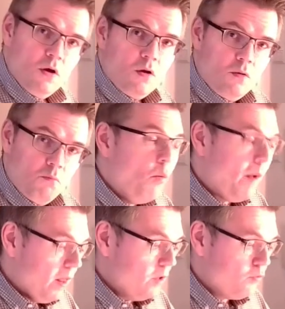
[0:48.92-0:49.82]
mobile
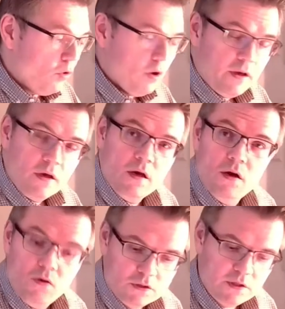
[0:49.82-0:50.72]
hydraulic
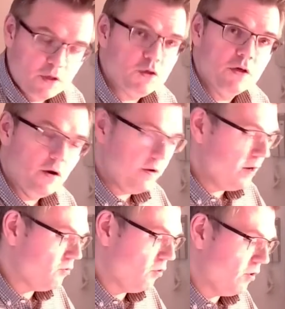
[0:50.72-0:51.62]
or stationary
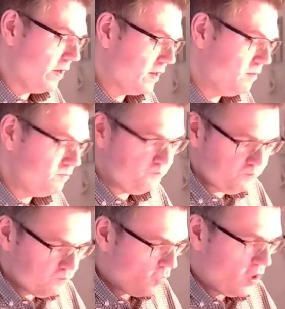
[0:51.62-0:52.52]
hydraulic.
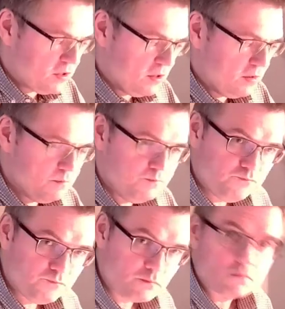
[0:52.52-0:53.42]
That's it.
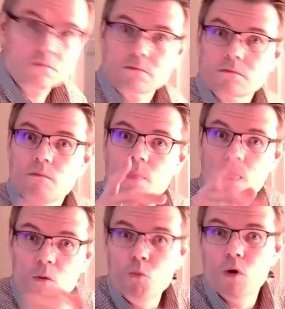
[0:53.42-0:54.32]

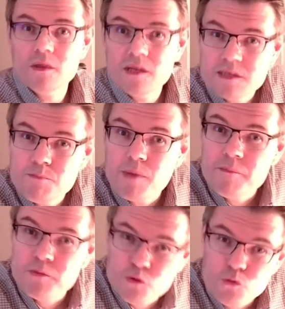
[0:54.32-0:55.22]
What does a
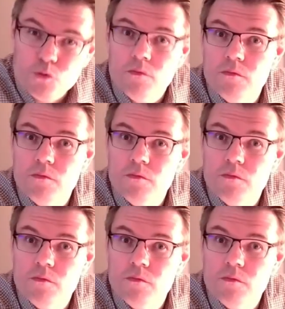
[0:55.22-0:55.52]
pump do?